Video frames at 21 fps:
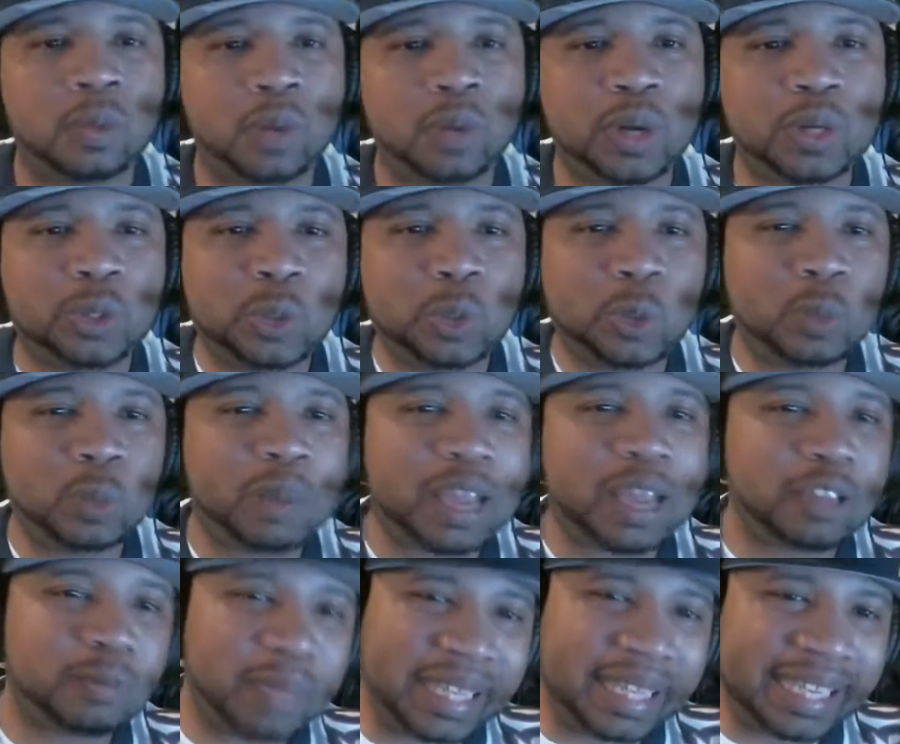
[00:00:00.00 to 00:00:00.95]
What it do,
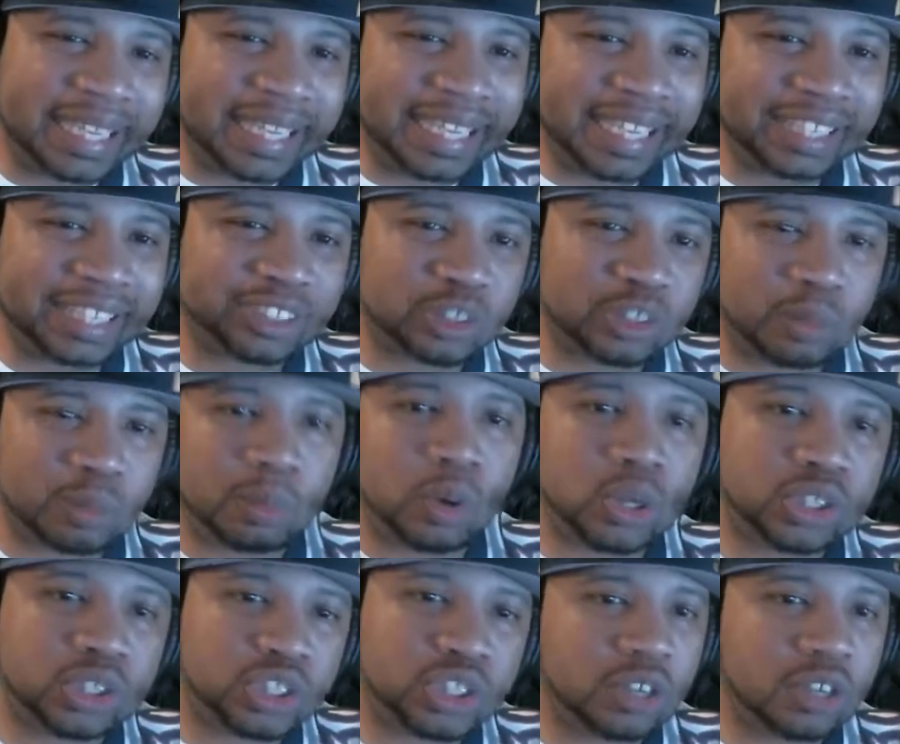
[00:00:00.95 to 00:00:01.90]
baby? It's your
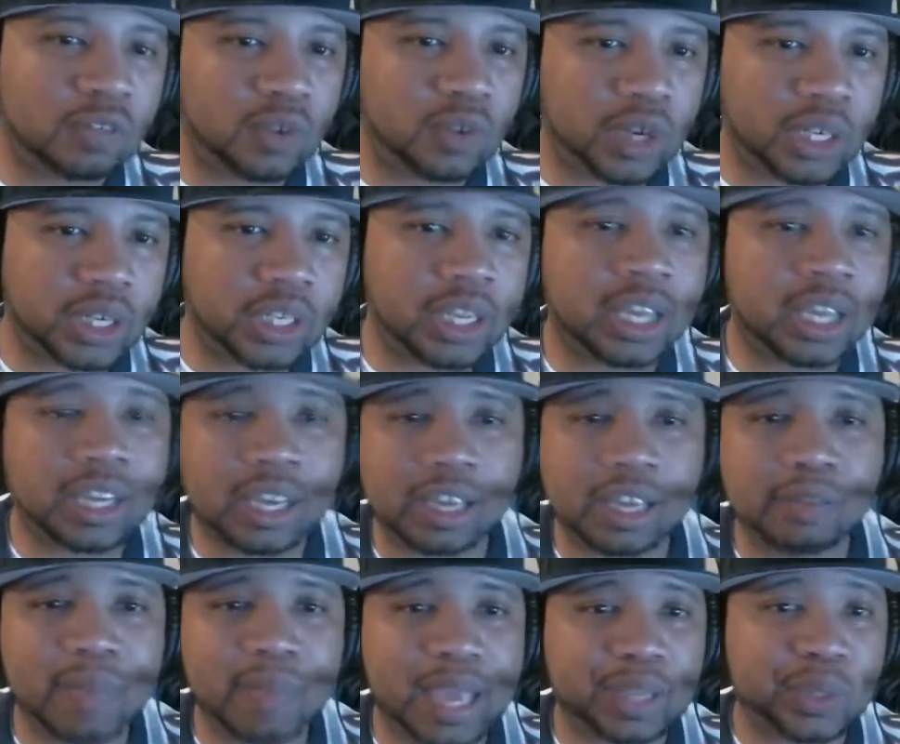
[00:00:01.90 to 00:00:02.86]
boy Giovanni,
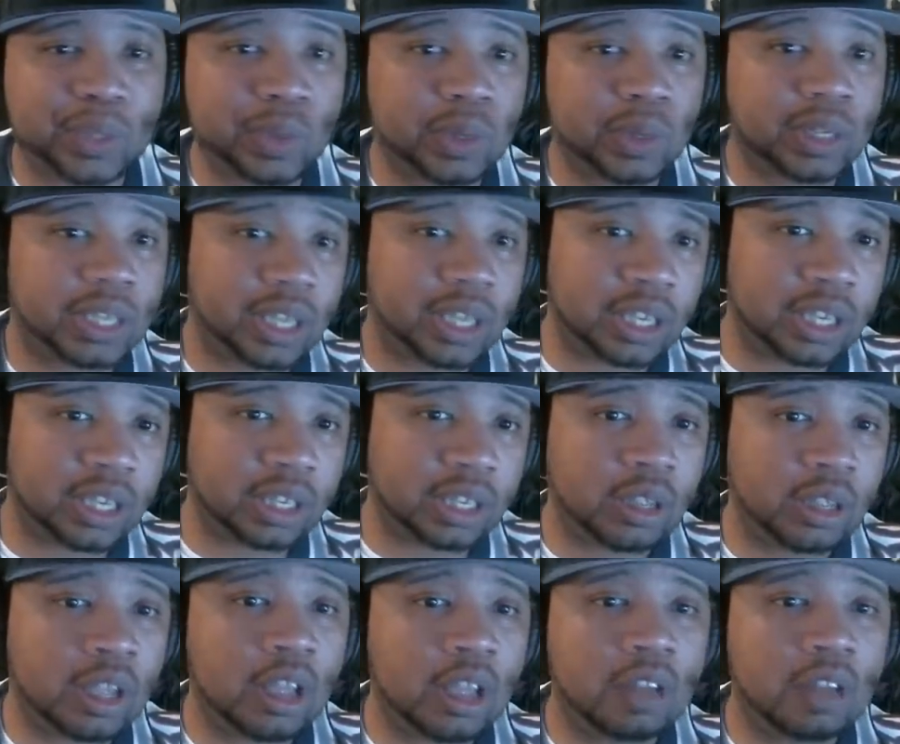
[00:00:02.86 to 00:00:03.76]
aka Mac the King.